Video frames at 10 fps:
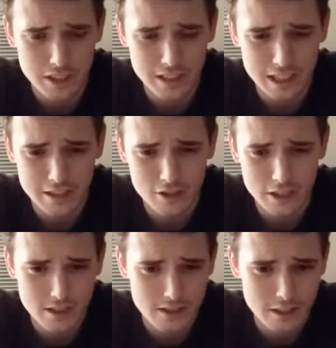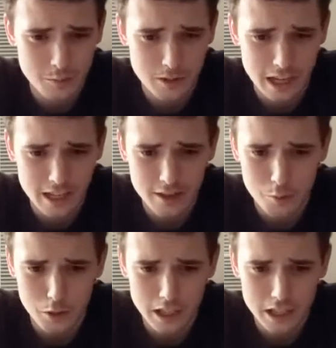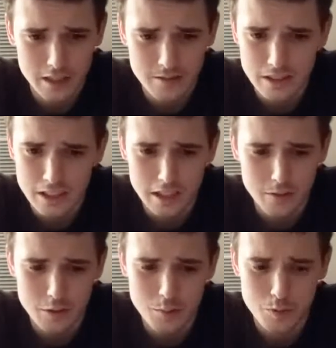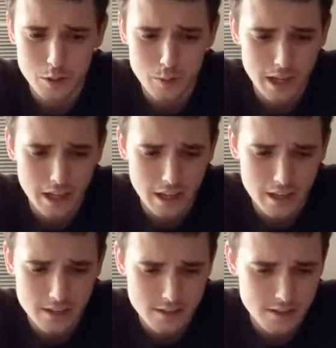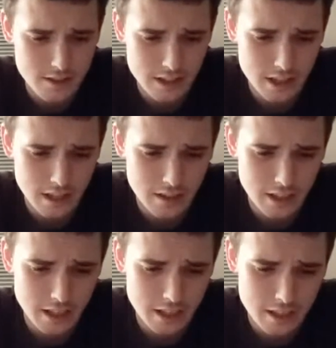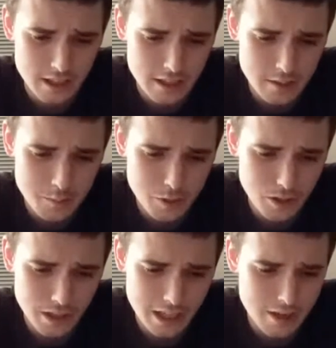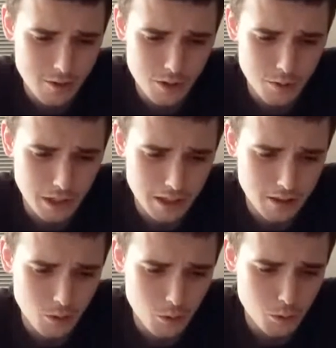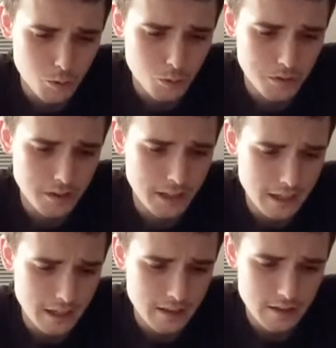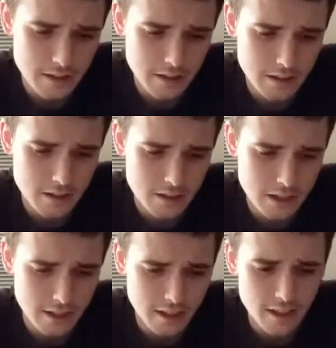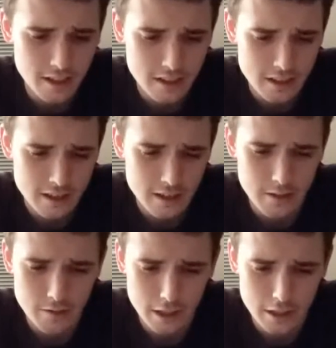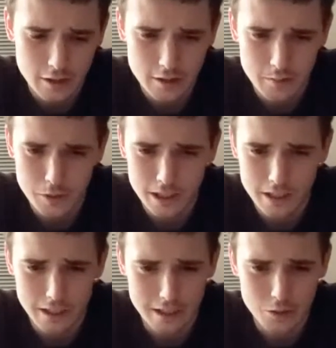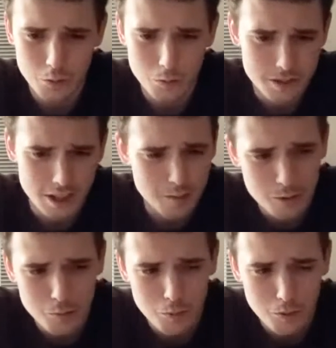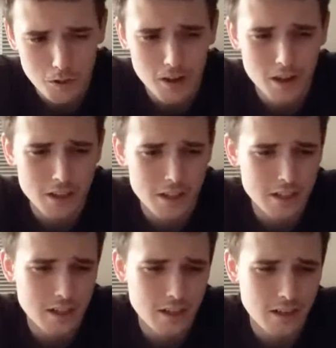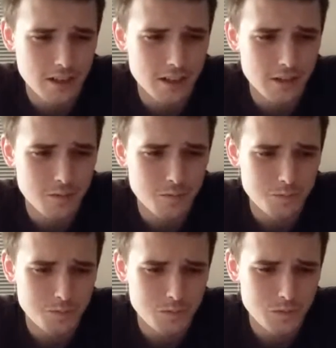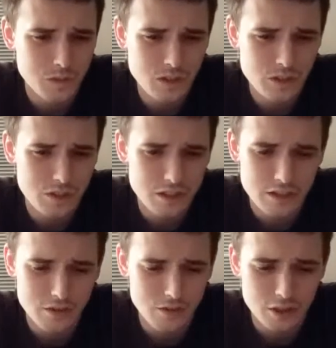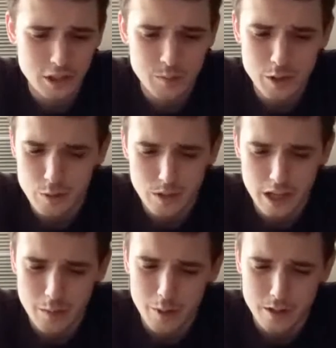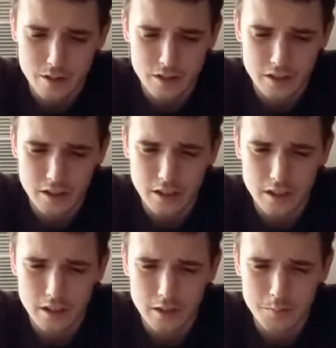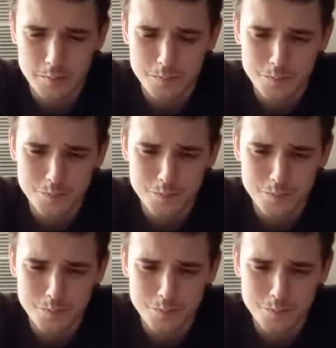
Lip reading: and like the chase scene with that and the plane was pretty badass. And like, but like I don't know, like the whole like setting of like being in like the old timey war, um, just didn't really amuse me that much. And